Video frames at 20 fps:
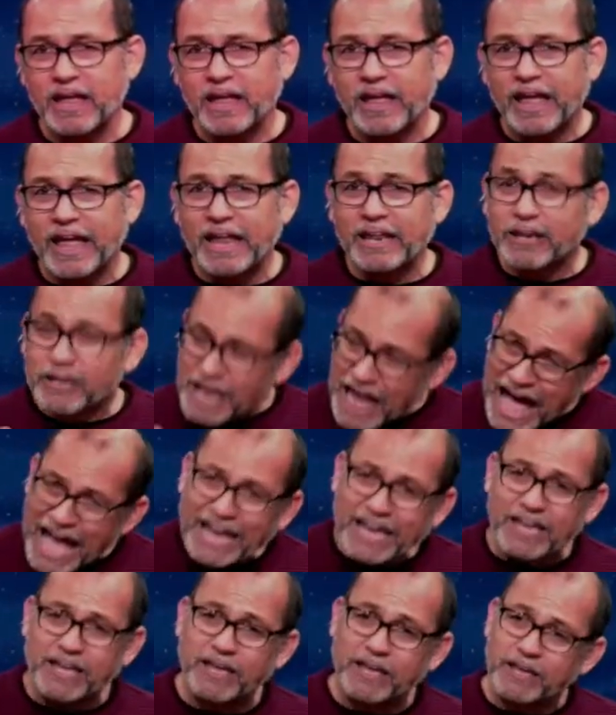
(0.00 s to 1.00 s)
And
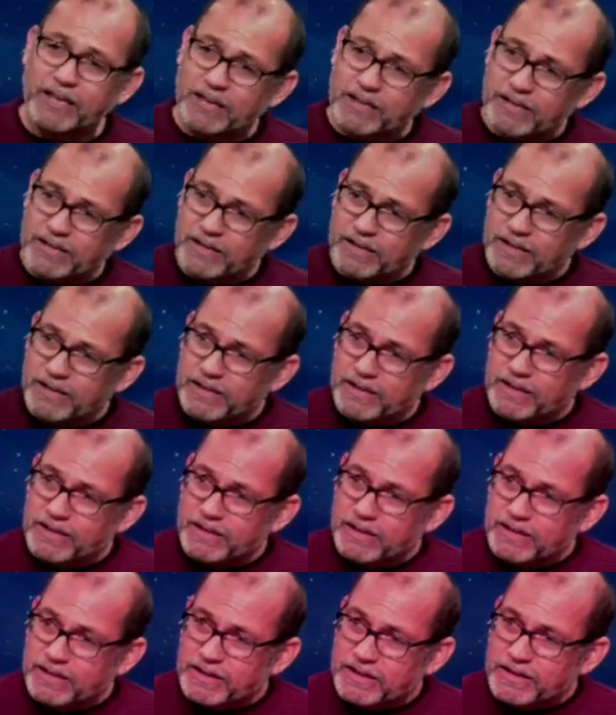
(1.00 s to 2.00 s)
lying
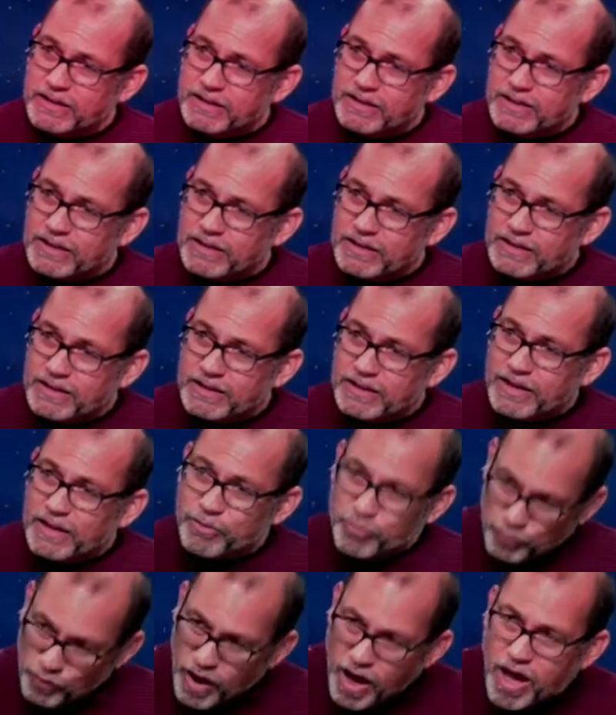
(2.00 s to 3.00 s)
is
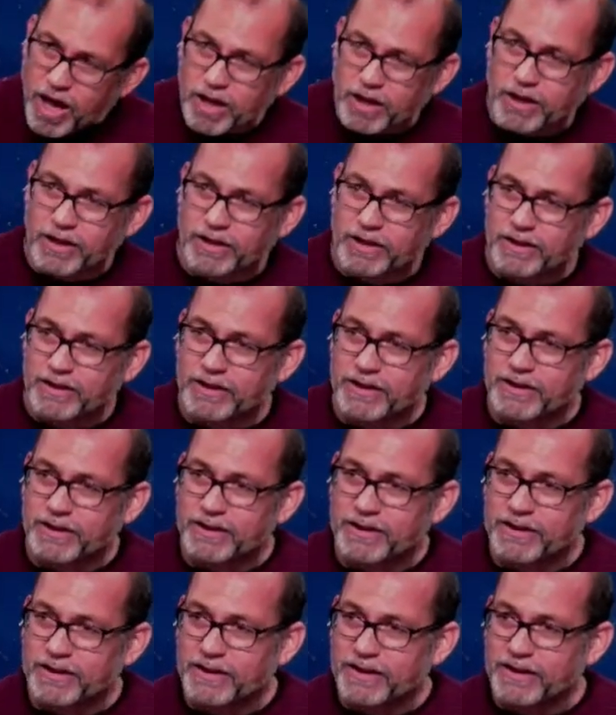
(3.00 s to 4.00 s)
wrong
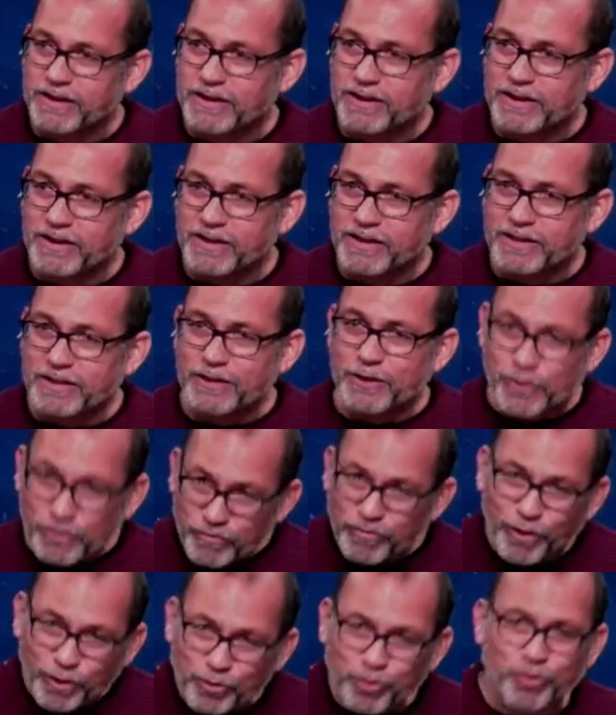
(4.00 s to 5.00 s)

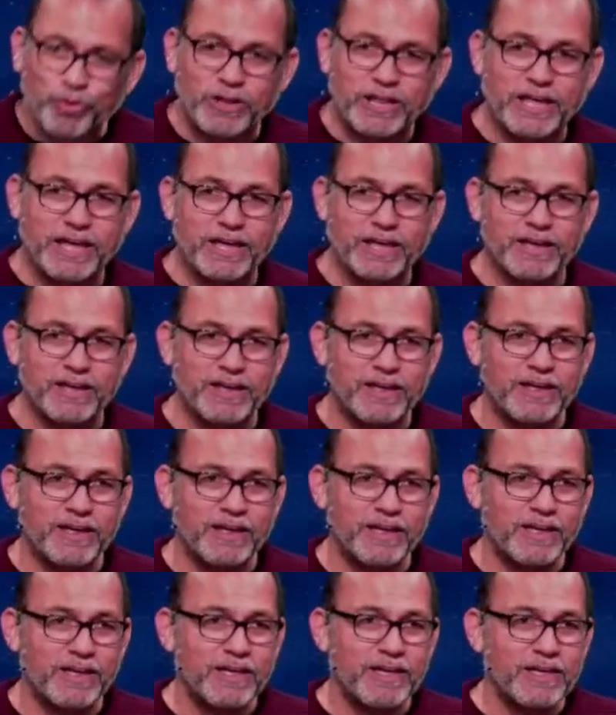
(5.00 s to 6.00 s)
universally.
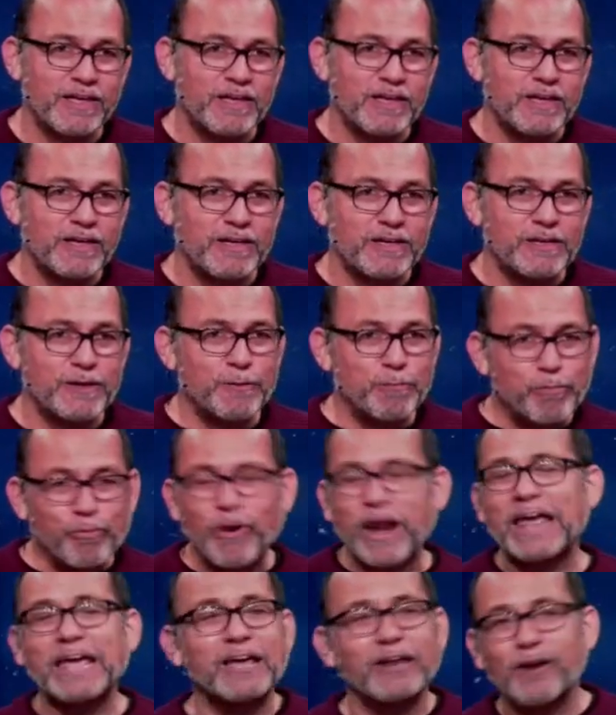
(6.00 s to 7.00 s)
You
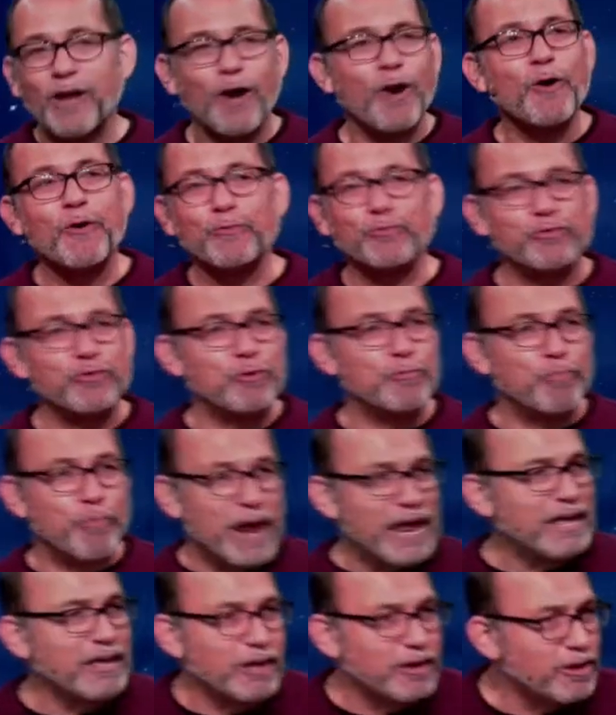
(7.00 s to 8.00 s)
break an oath, you
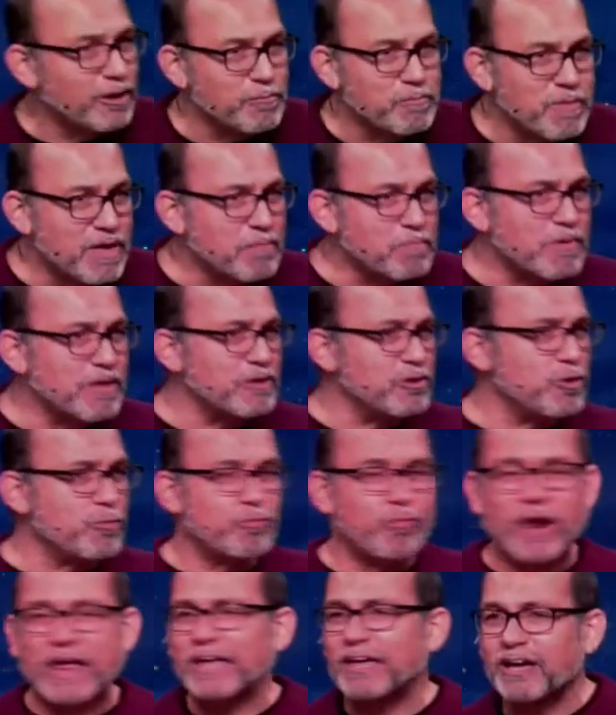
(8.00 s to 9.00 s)
break a commitment, you
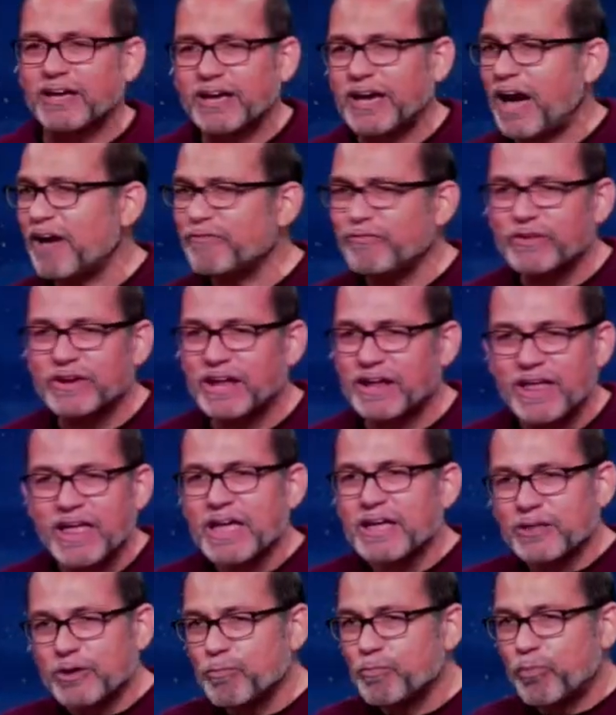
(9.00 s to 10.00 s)
break a covenant,
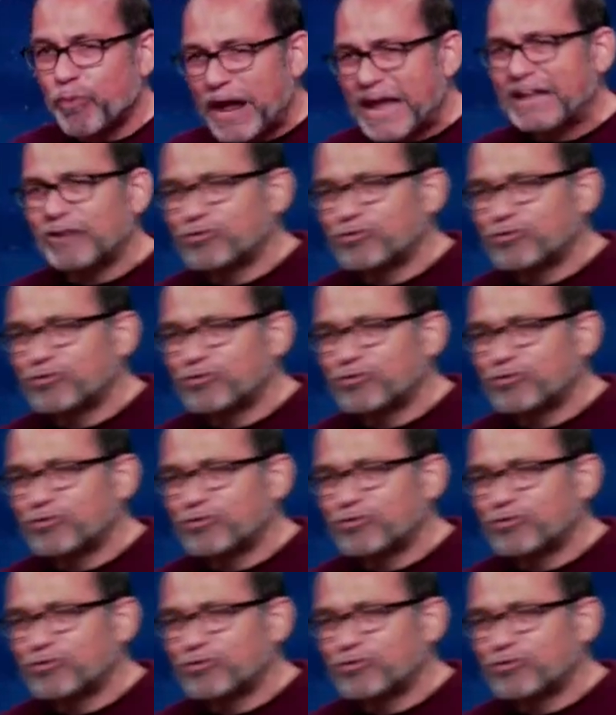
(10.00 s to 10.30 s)
you break